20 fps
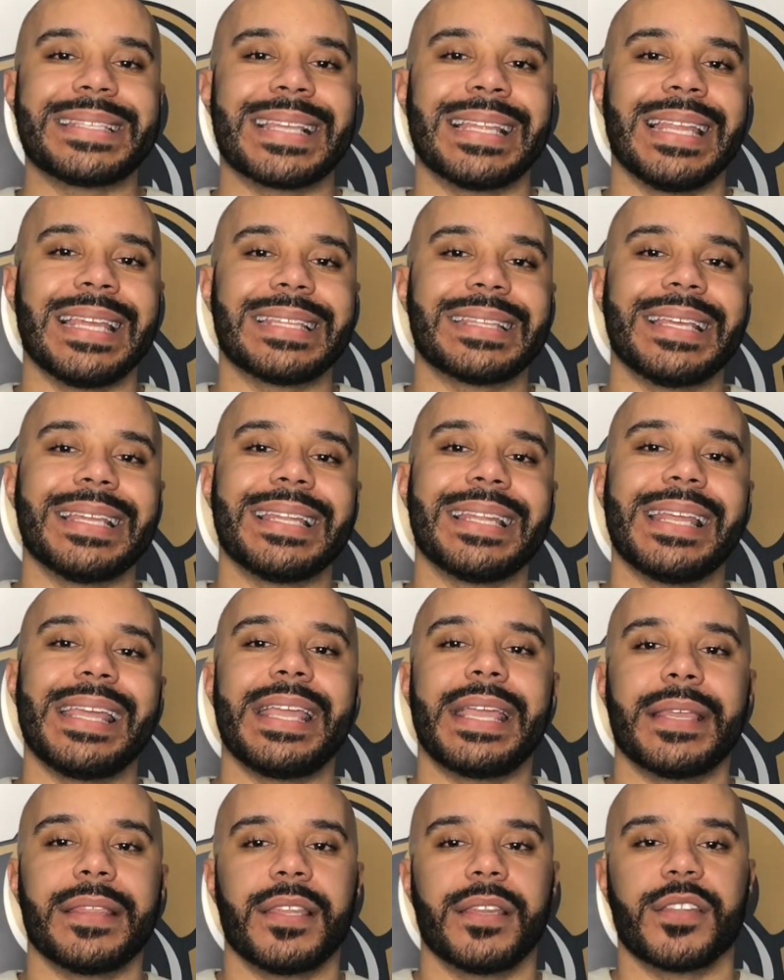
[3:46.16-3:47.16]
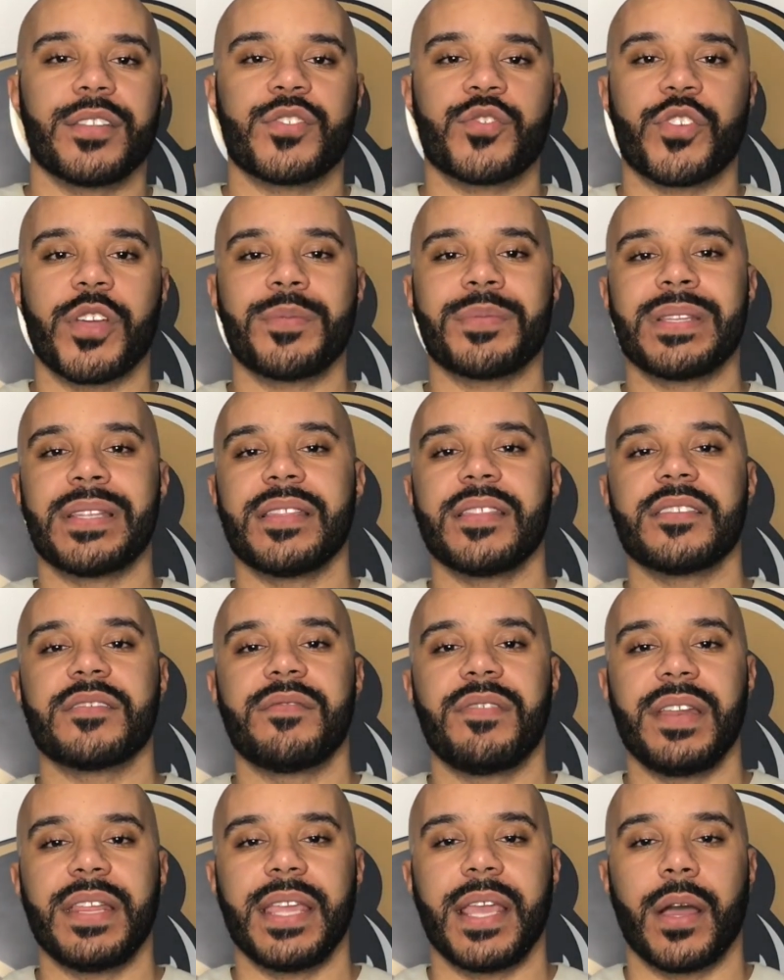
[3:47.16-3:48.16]
click the link in the description of this
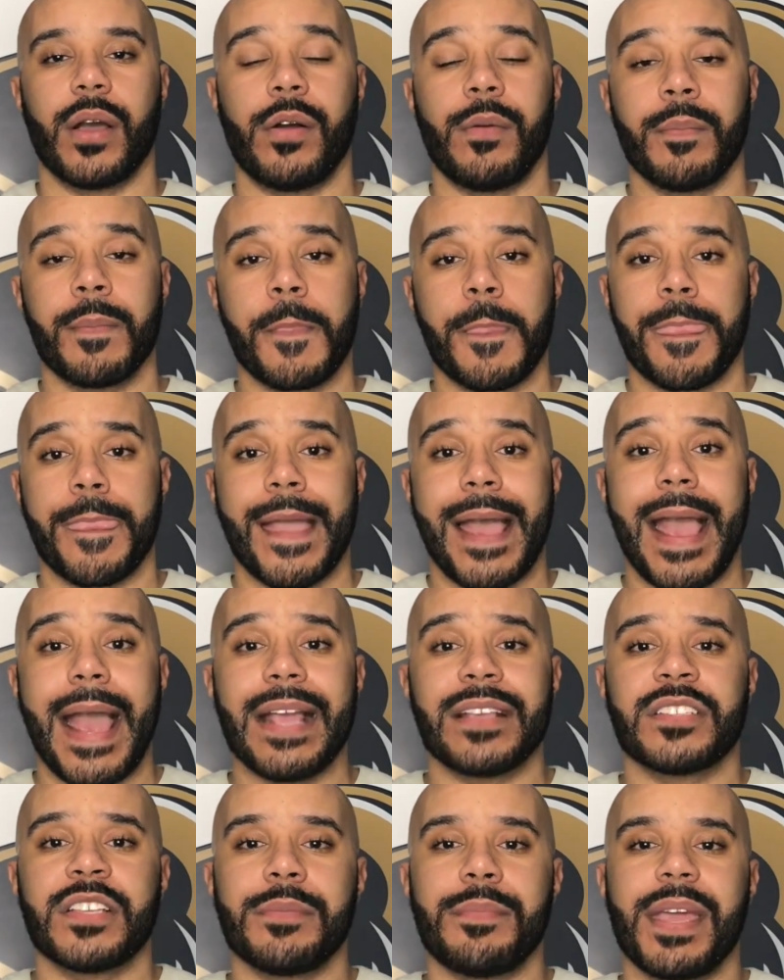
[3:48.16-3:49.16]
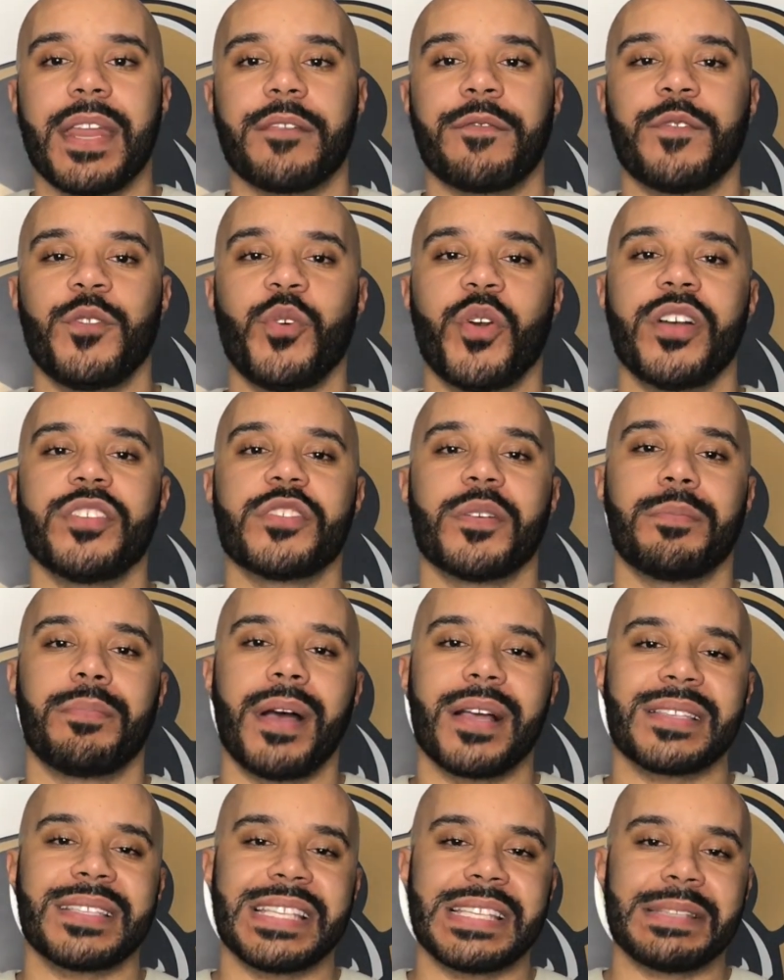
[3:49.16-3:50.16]
video. I actually made a few
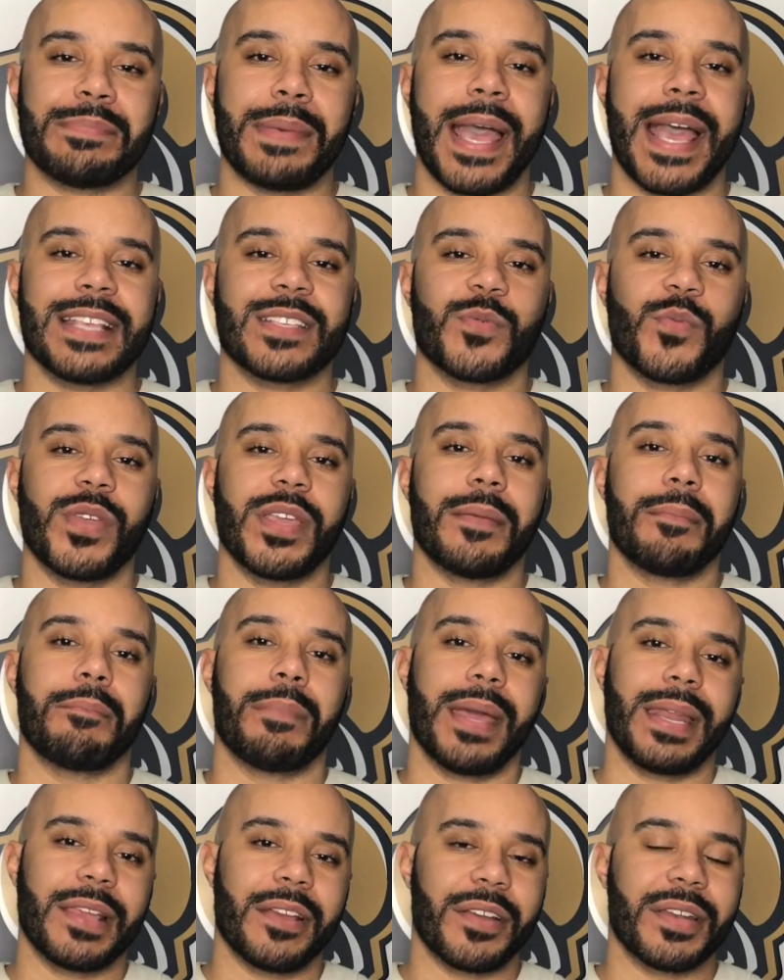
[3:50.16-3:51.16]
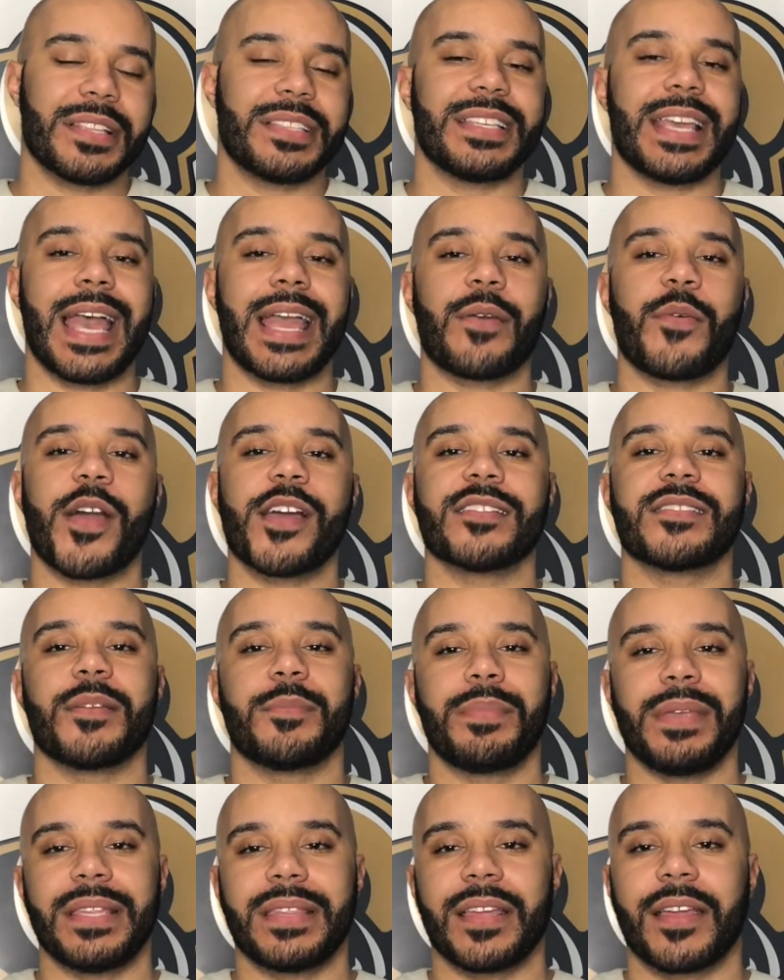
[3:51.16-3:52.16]
$100 this past week betting on the Jaguars to
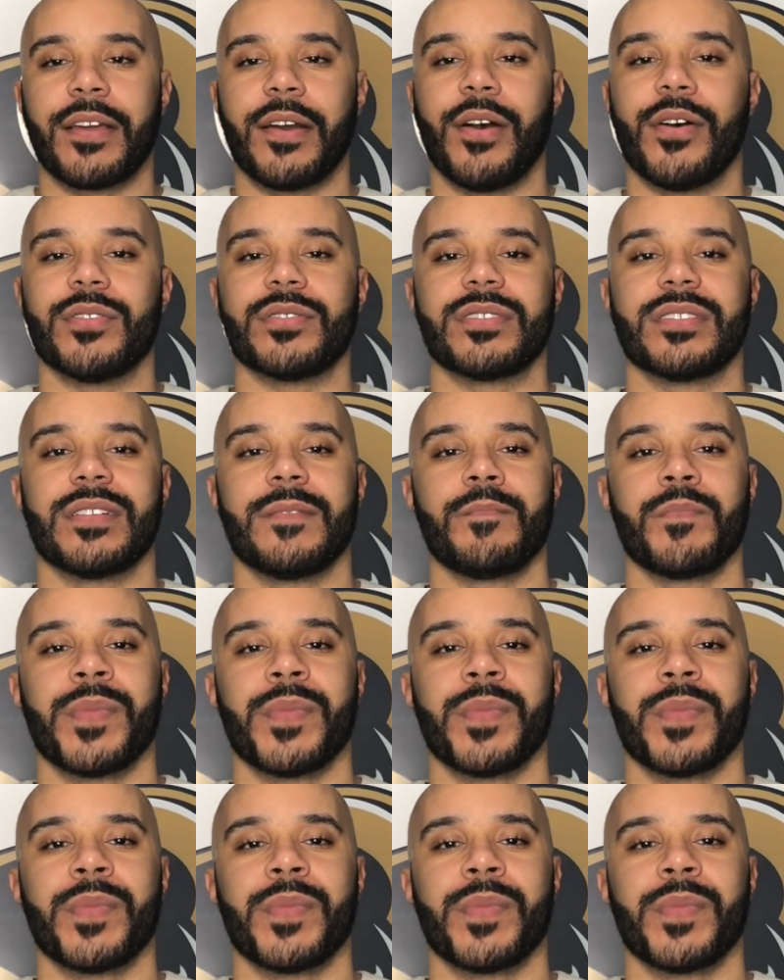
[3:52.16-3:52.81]
beat the Colts.